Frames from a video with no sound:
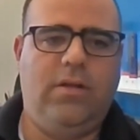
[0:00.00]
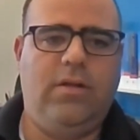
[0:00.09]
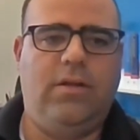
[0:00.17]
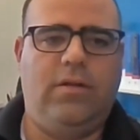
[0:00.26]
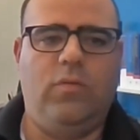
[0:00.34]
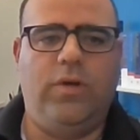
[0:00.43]

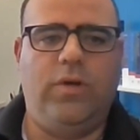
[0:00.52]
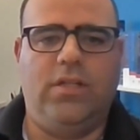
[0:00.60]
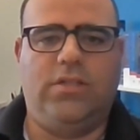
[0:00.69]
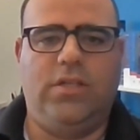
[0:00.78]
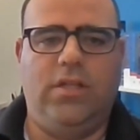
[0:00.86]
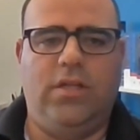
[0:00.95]
and we can
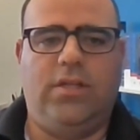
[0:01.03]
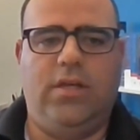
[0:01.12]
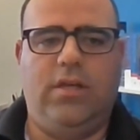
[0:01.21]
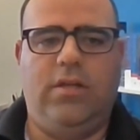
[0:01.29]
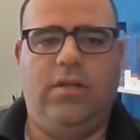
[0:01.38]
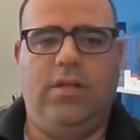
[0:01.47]
see that
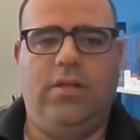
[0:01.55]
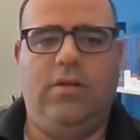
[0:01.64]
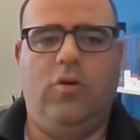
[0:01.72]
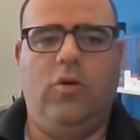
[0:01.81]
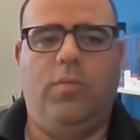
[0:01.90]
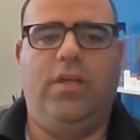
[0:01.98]
they did
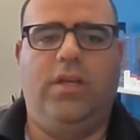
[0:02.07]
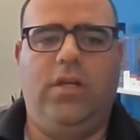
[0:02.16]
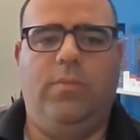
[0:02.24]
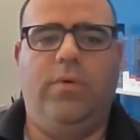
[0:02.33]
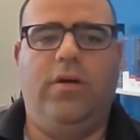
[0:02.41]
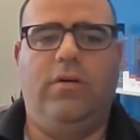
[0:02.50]
open the
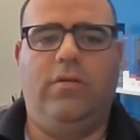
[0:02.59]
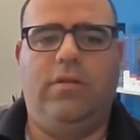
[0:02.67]
email,